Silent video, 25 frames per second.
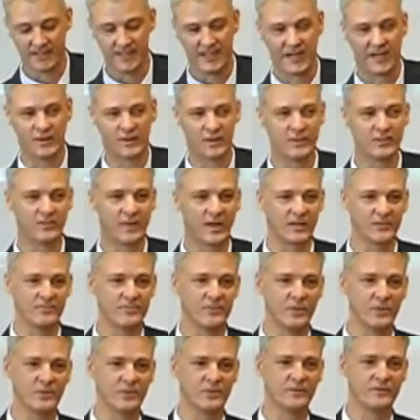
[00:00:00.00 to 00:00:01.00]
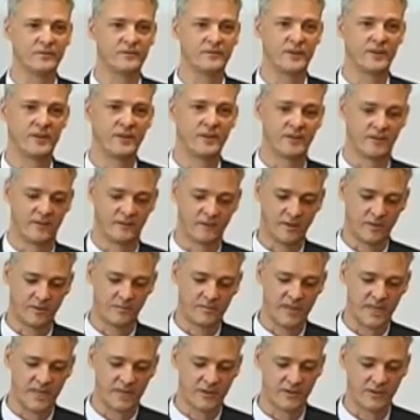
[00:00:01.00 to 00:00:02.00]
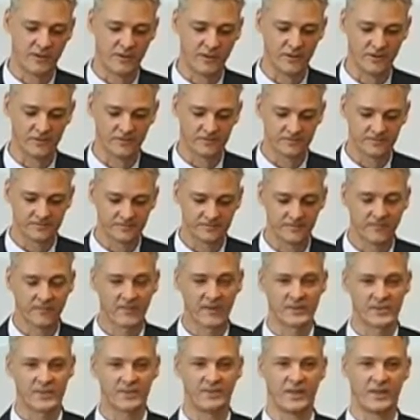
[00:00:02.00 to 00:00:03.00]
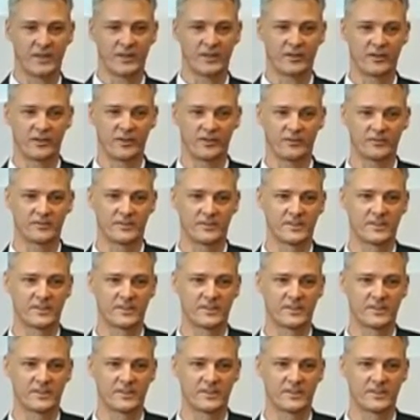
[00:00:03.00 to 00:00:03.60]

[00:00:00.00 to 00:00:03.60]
how you might move from macro to micro.